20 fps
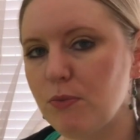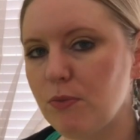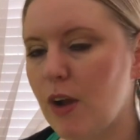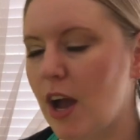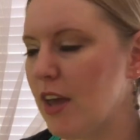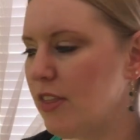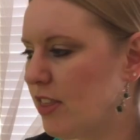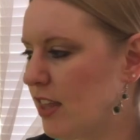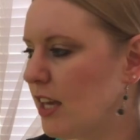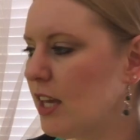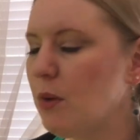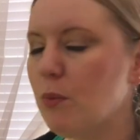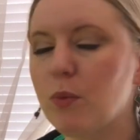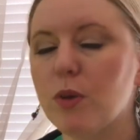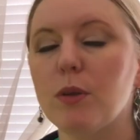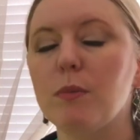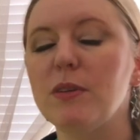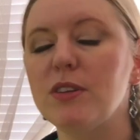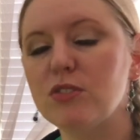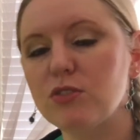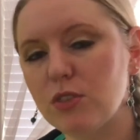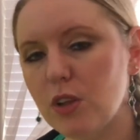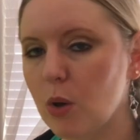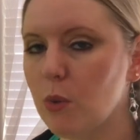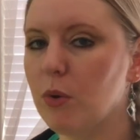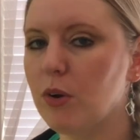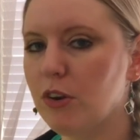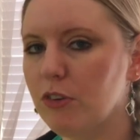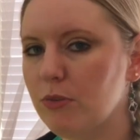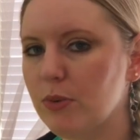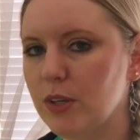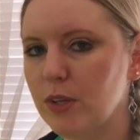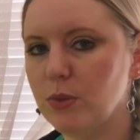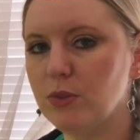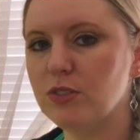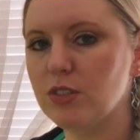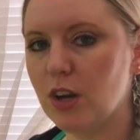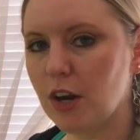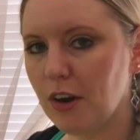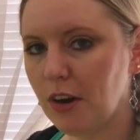I think it would have been slower if we
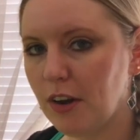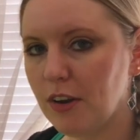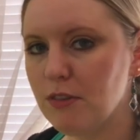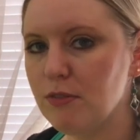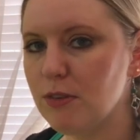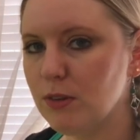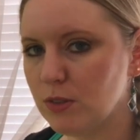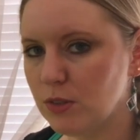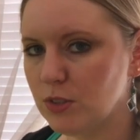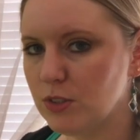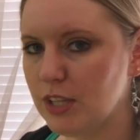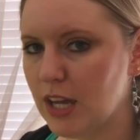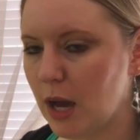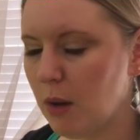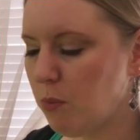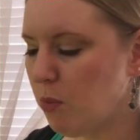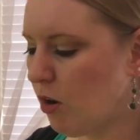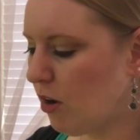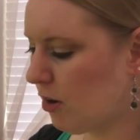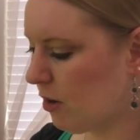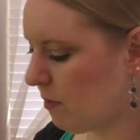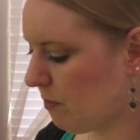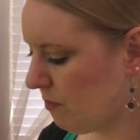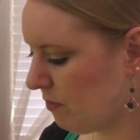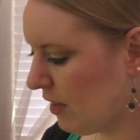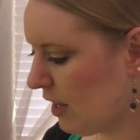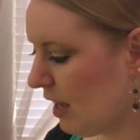used our unfiltered tap water.